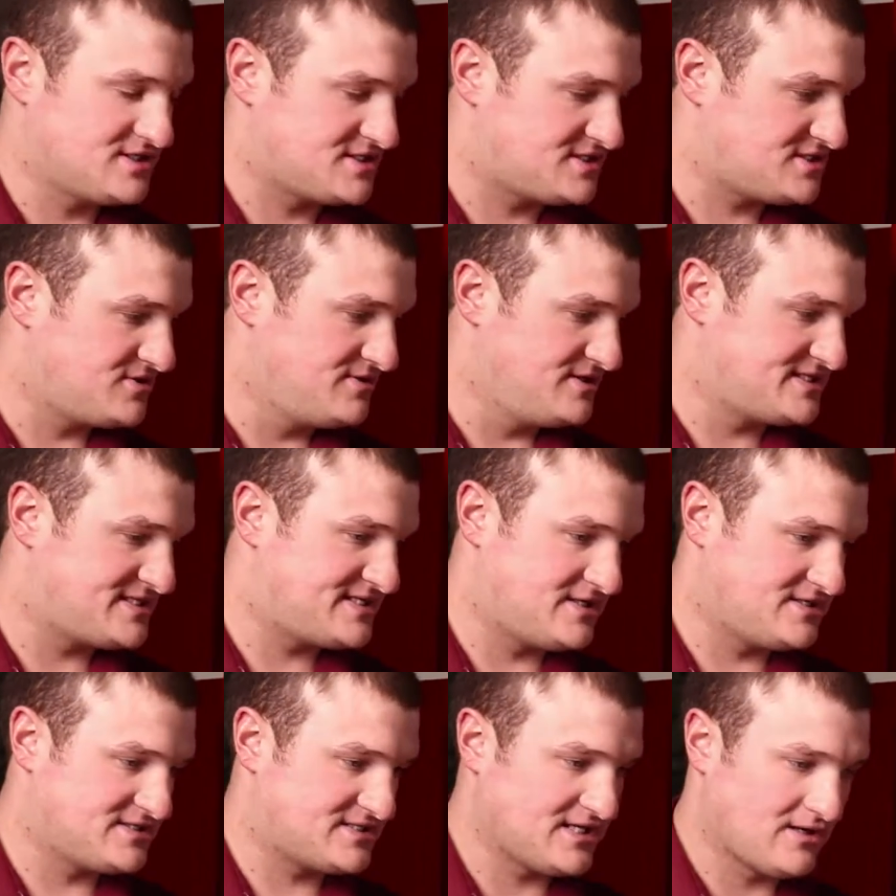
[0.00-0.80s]
As soon as
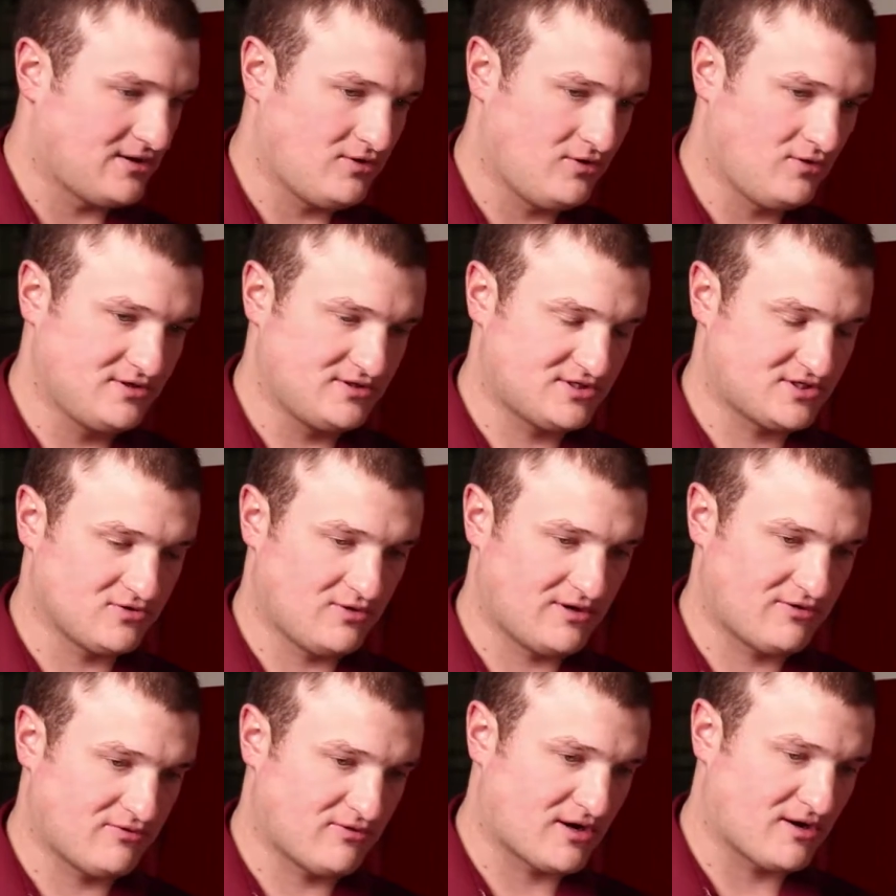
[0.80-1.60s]
there's a load, so
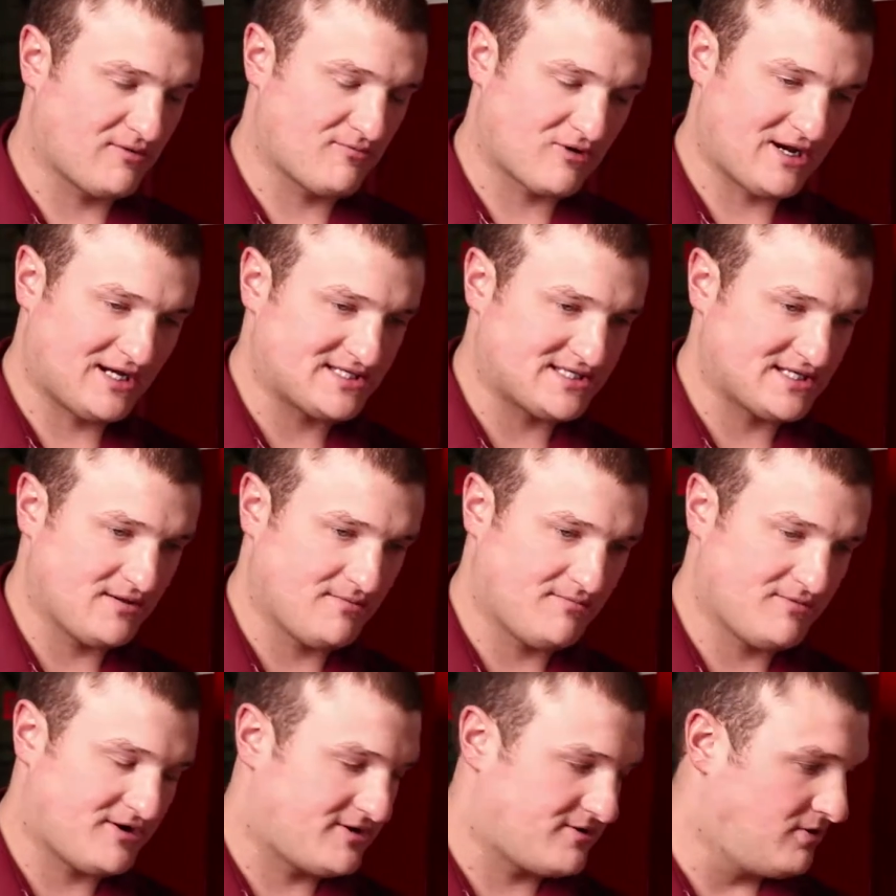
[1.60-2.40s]
when we're compressing the
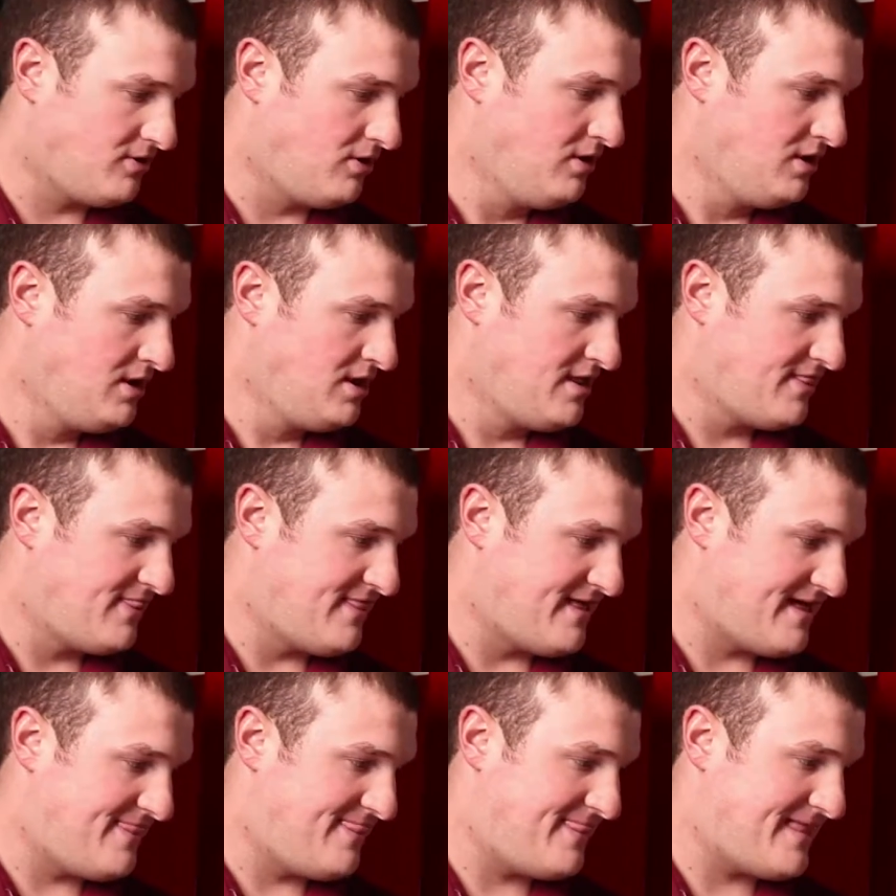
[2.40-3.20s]
bundle,
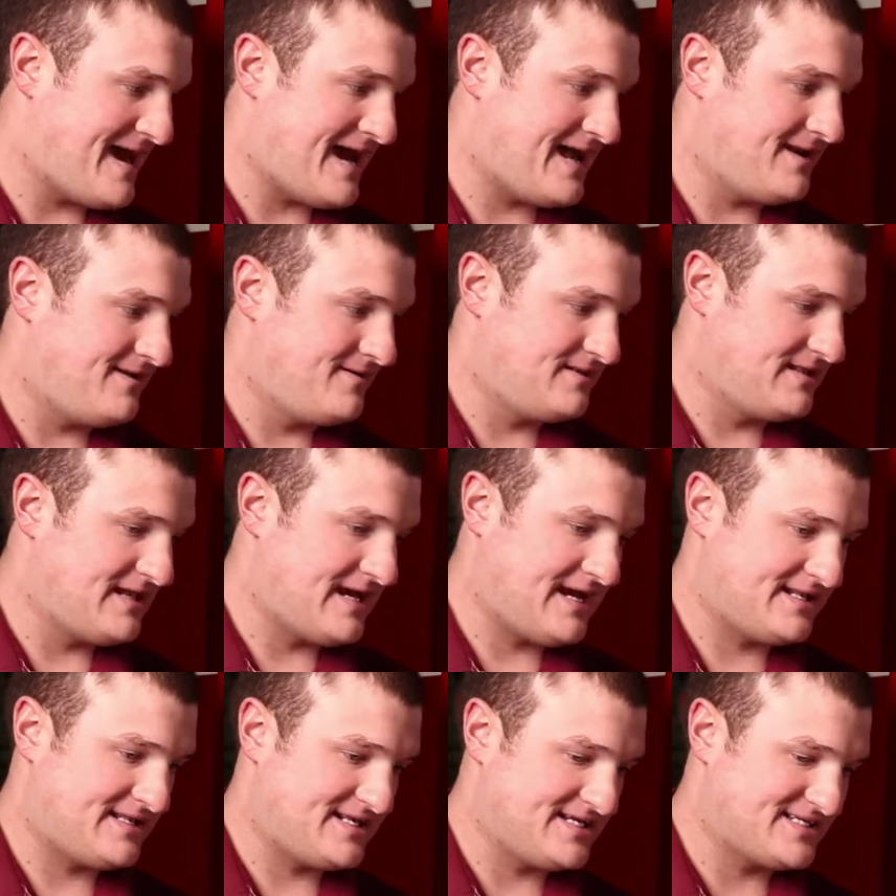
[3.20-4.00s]
then
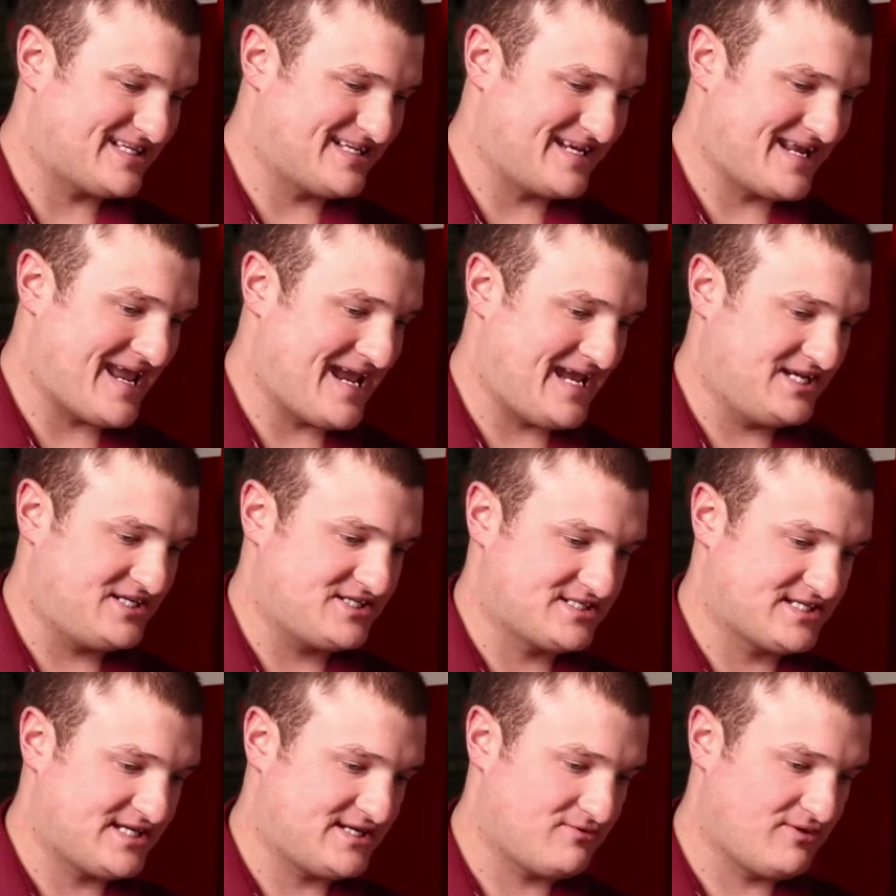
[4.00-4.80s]
that
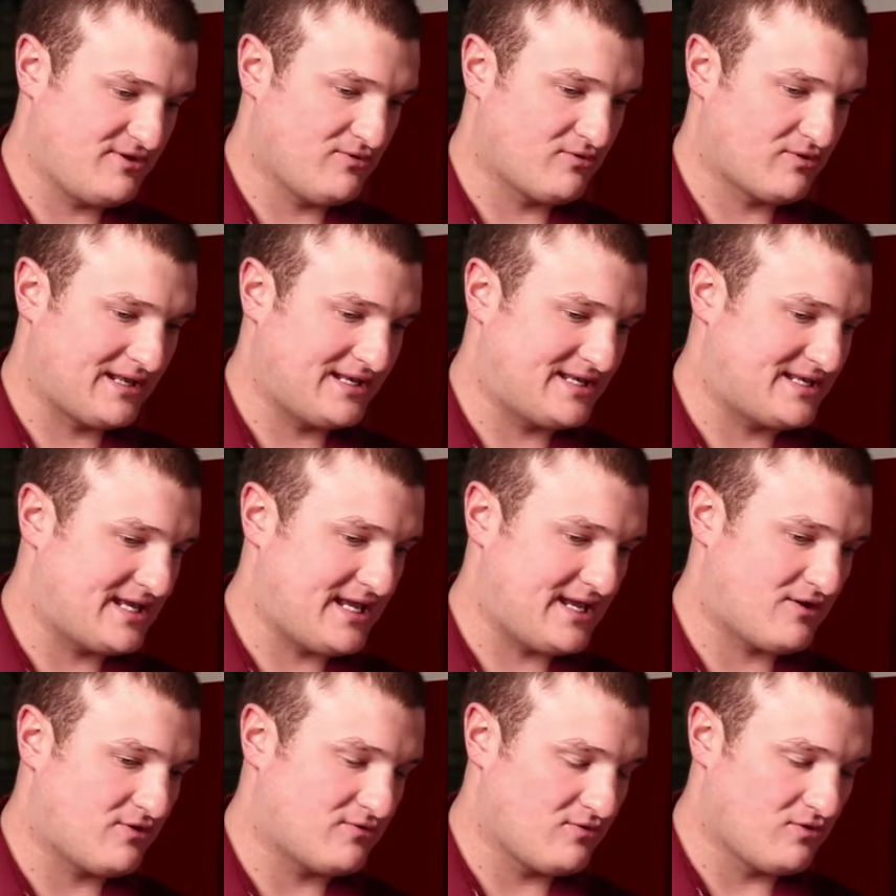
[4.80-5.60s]
disengages and we only
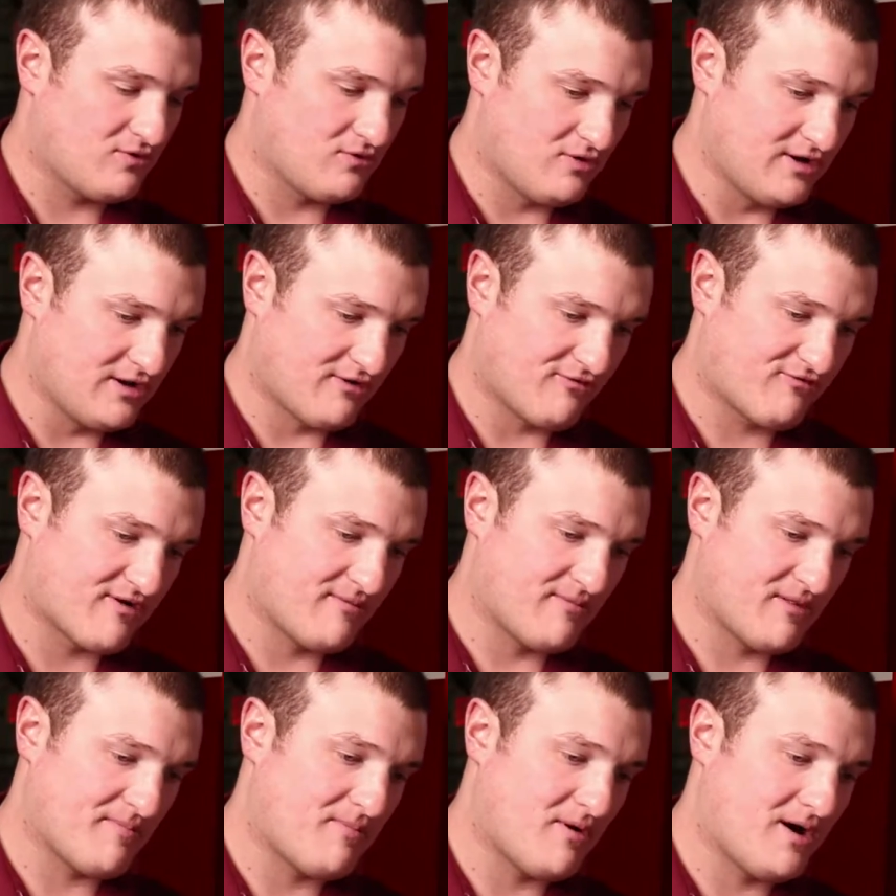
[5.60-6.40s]
take oil
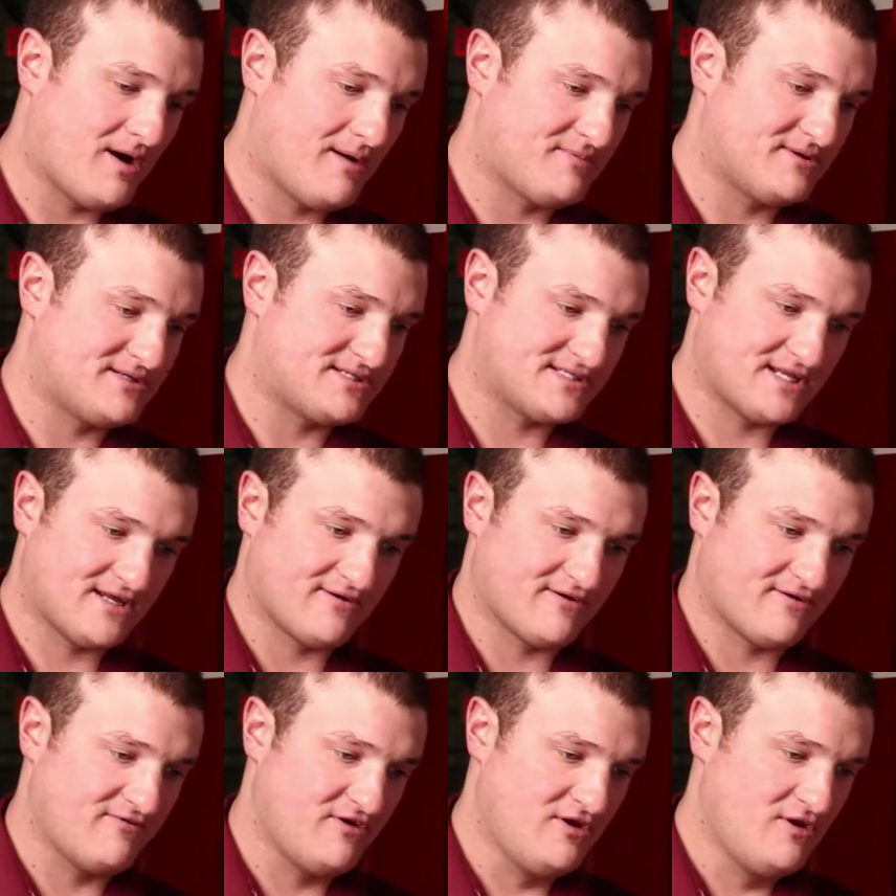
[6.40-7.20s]
from the pump
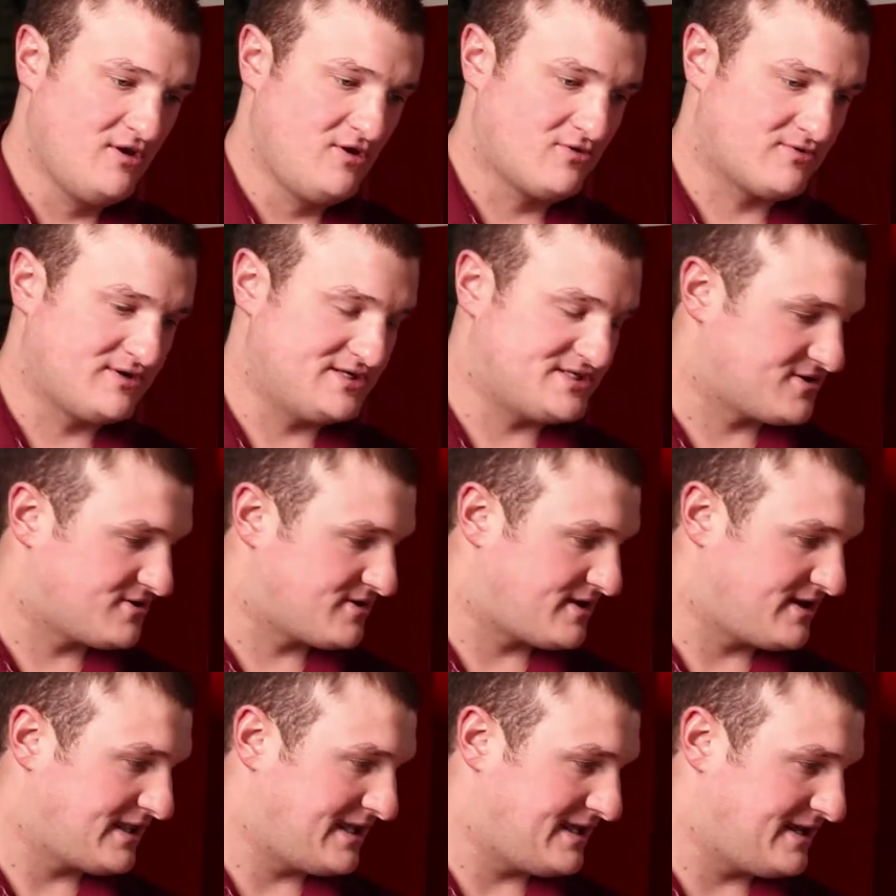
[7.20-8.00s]
instead of
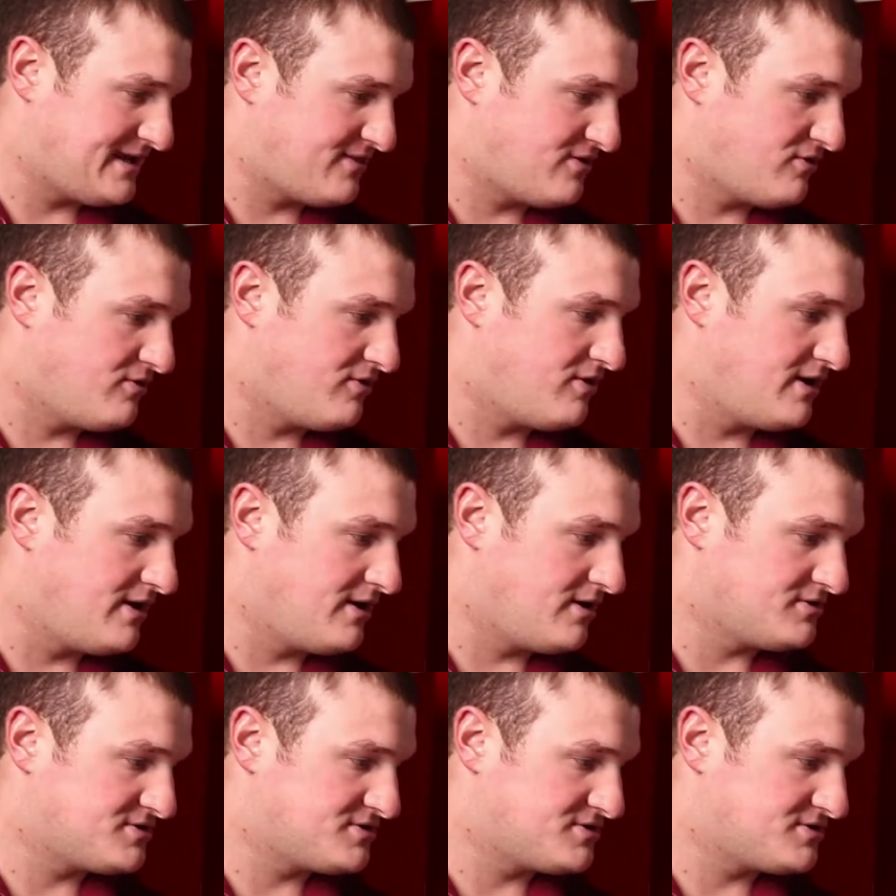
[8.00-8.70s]
recirculating the oil.